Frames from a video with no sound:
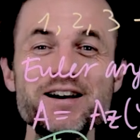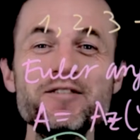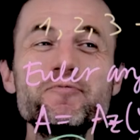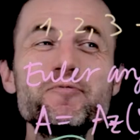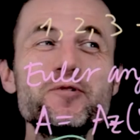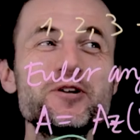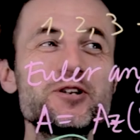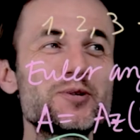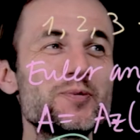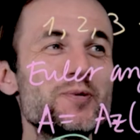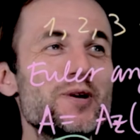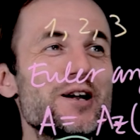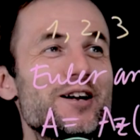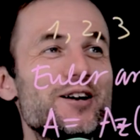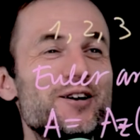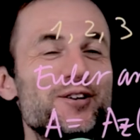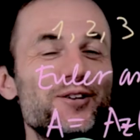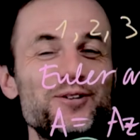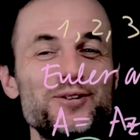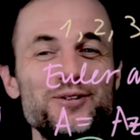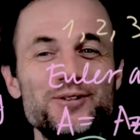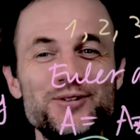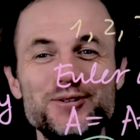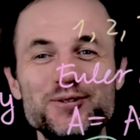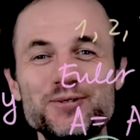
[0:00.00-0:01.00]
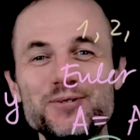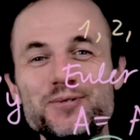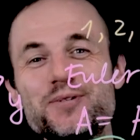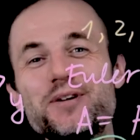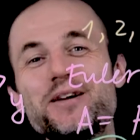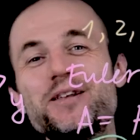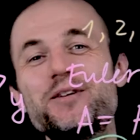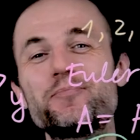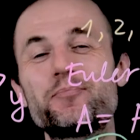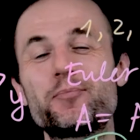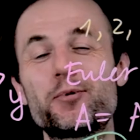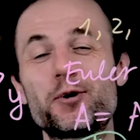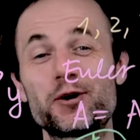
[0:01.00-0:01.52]
which we're going to do
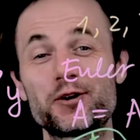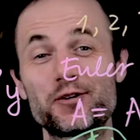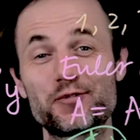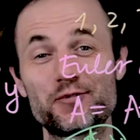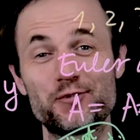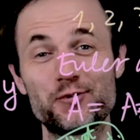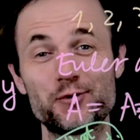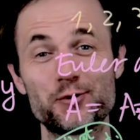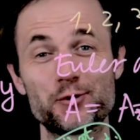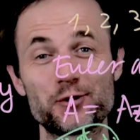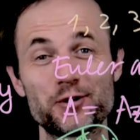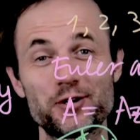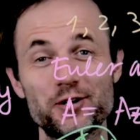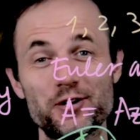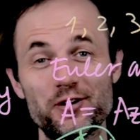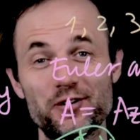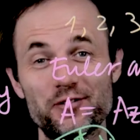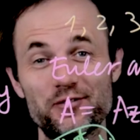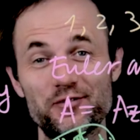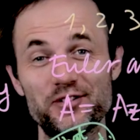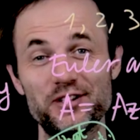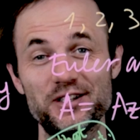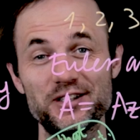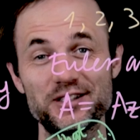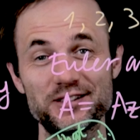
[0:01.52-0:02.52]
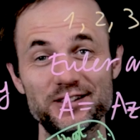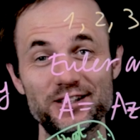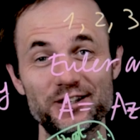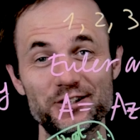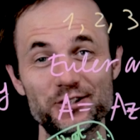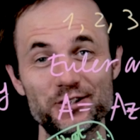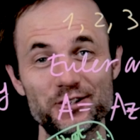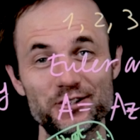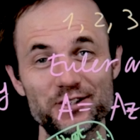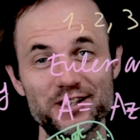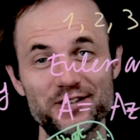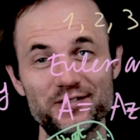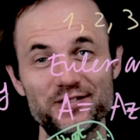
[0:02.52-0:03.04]
in part 4 of this
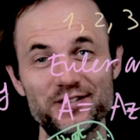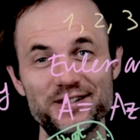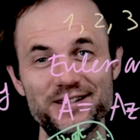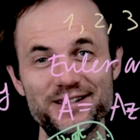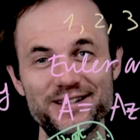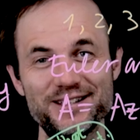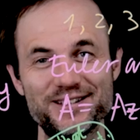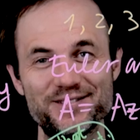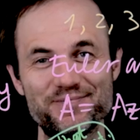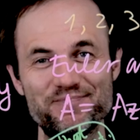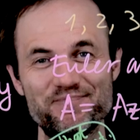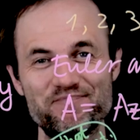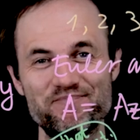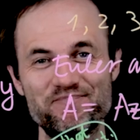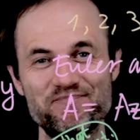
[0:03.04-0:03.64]
lecture 17.